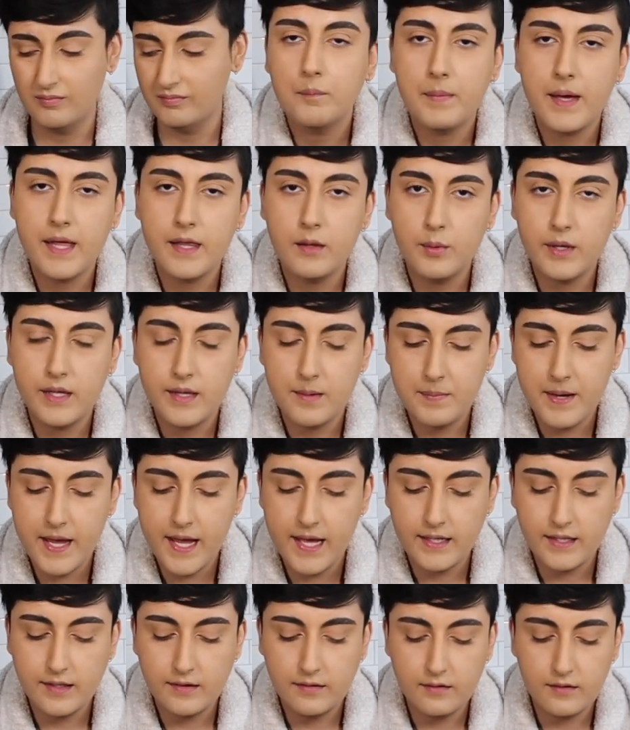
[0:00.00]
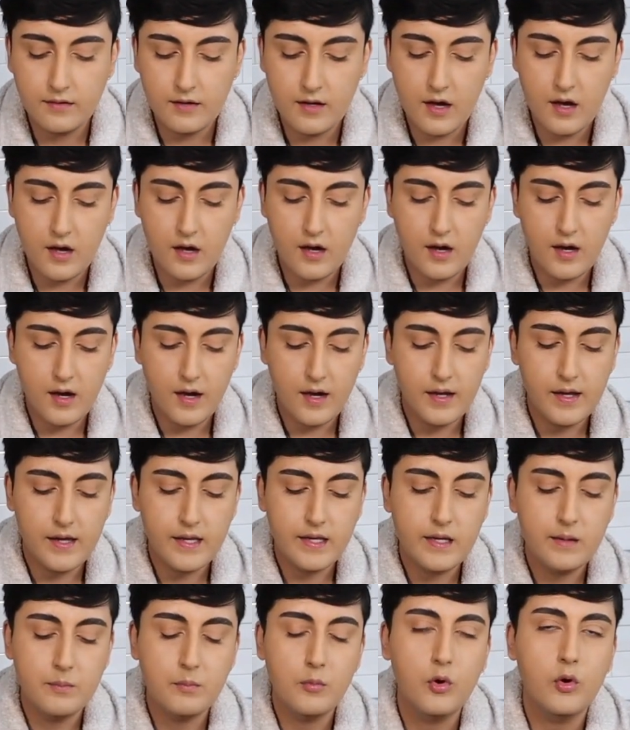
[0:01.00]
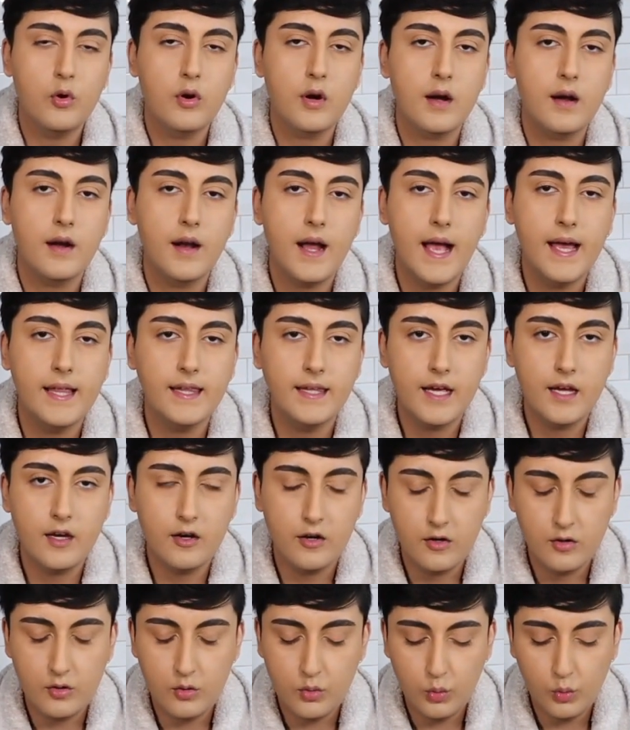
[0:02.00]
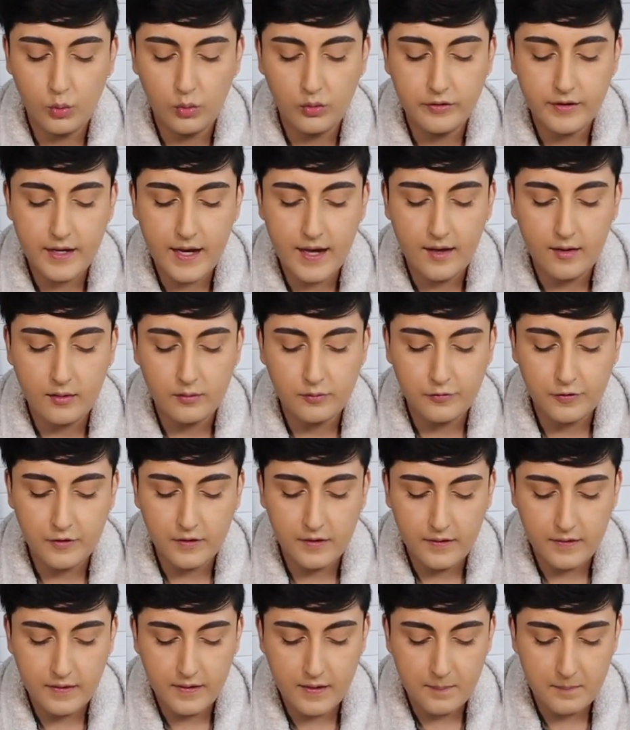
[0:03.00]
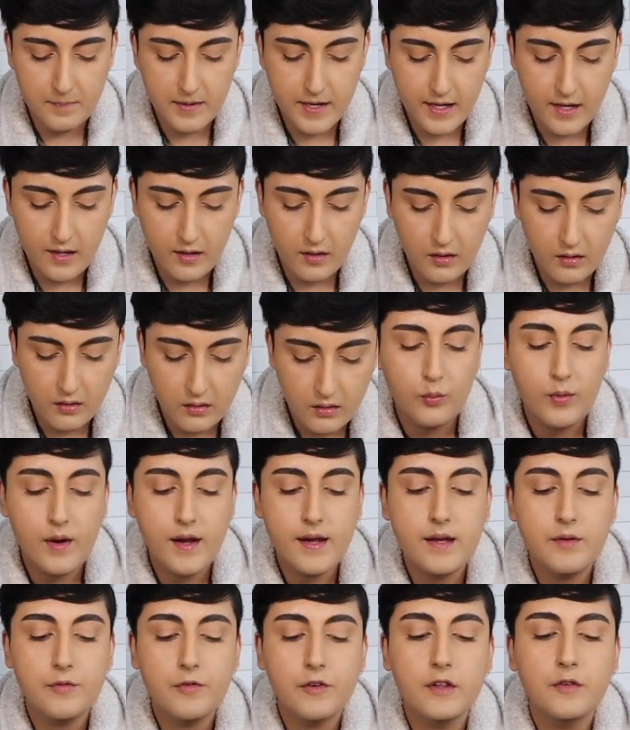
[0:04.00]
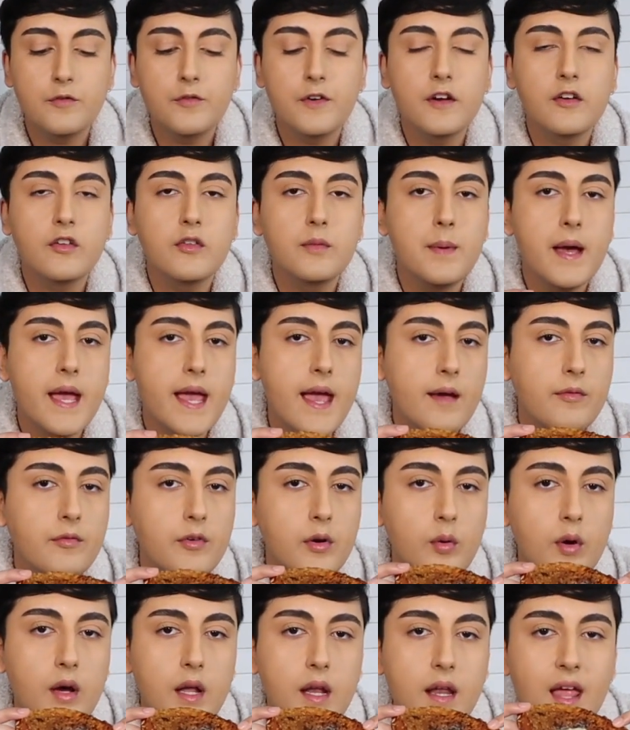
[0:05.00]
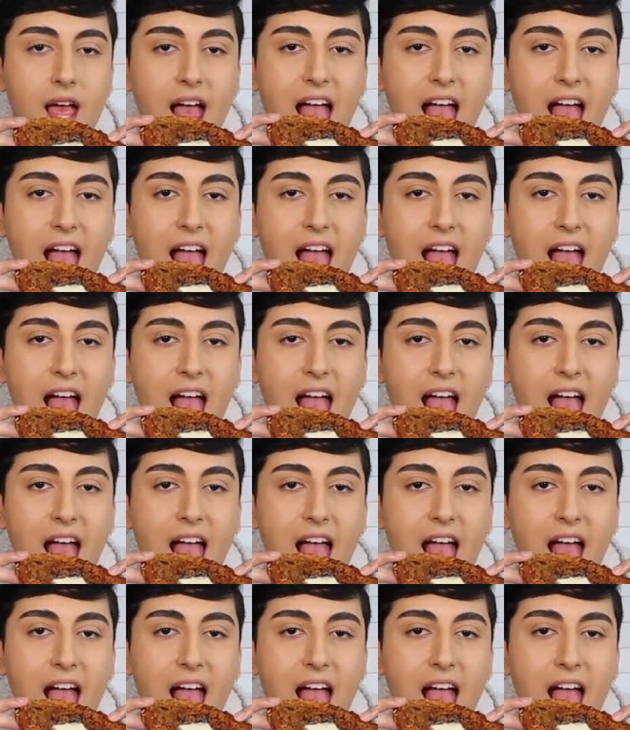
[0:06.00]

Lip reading: By the way, the pan is not hot anymore. I let her cool down for the thumbnail. Ready for the first bite, everyone.